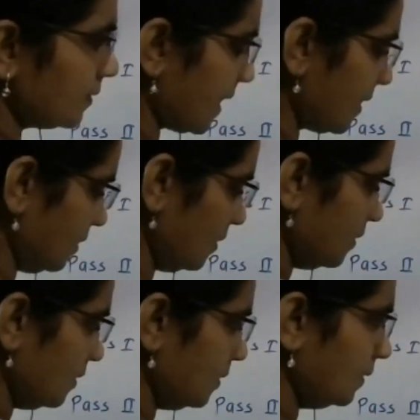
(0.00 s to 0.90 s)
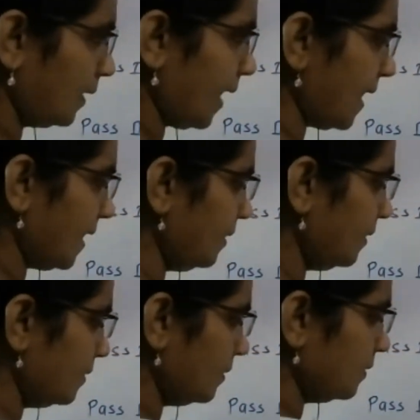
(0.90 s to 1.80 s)
then
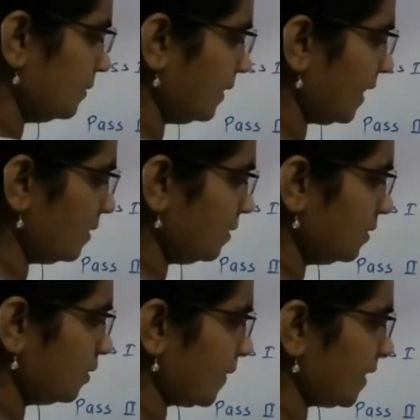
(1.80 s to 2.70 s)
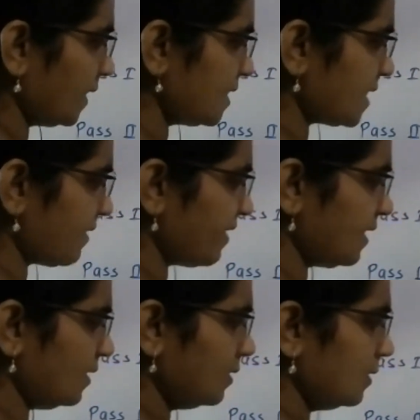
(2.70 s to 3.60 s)
10, then
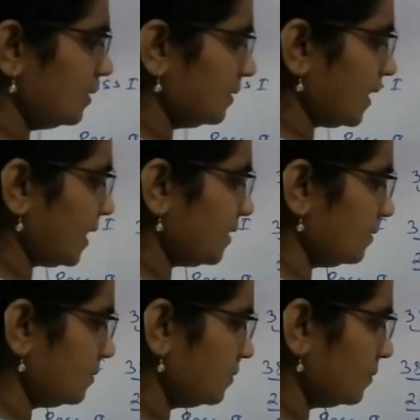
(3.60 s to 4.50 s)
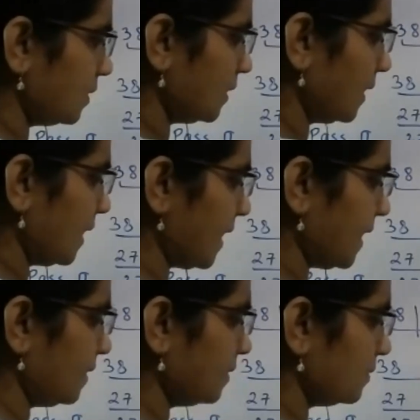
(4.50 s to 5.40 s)
27, then
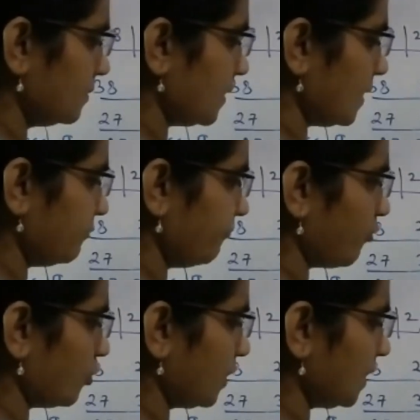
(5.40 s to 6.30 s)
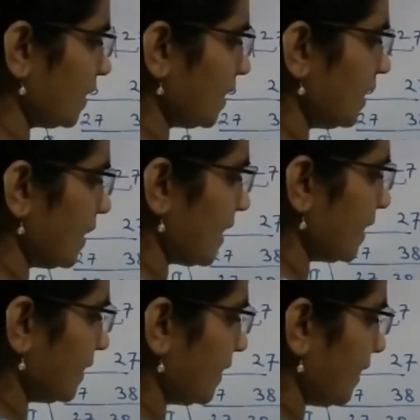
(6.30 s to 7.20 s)
38, then 43,
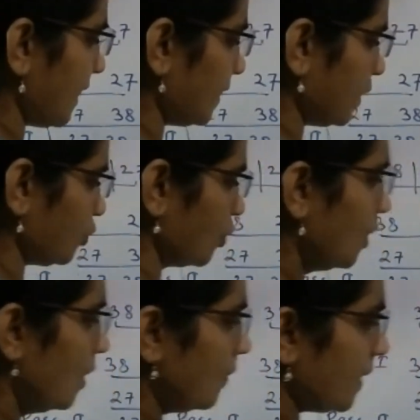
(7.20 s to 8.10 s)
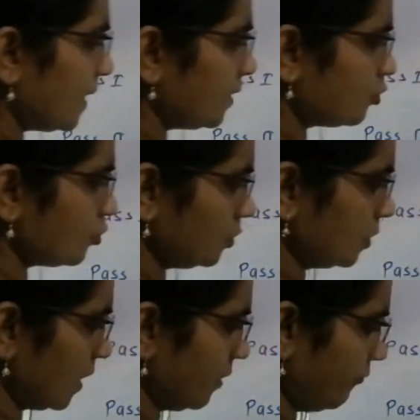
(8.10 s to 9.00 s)
and then 82. 1, 2,
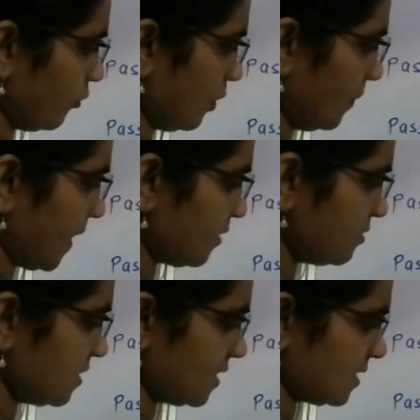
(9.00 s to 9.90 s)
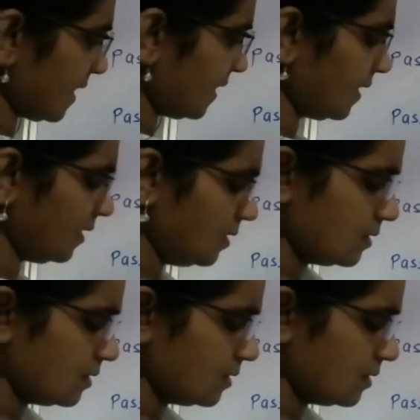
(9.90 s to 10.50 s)
3, 4, 5, 6, and then